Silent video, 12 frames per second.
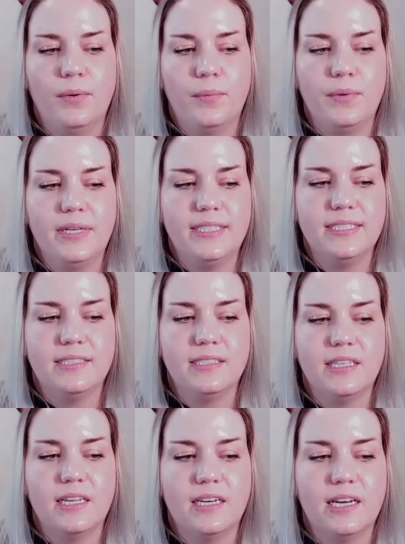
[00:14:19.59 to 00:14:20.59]
we didn't
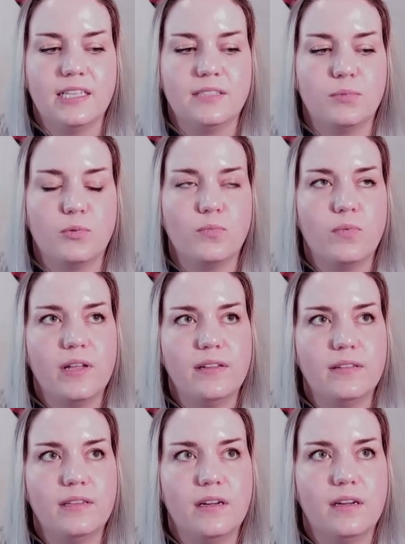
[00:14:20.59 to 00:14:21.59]
get an
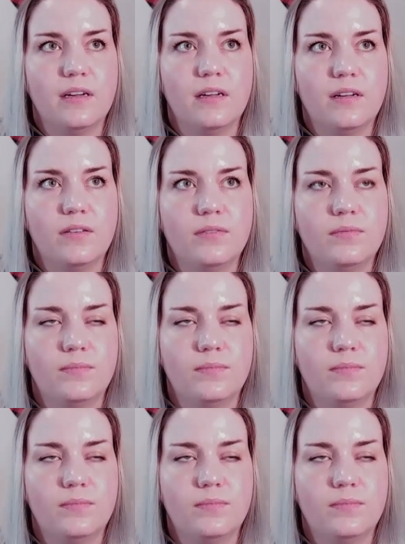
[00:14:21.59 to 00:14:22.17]
Esmeralda.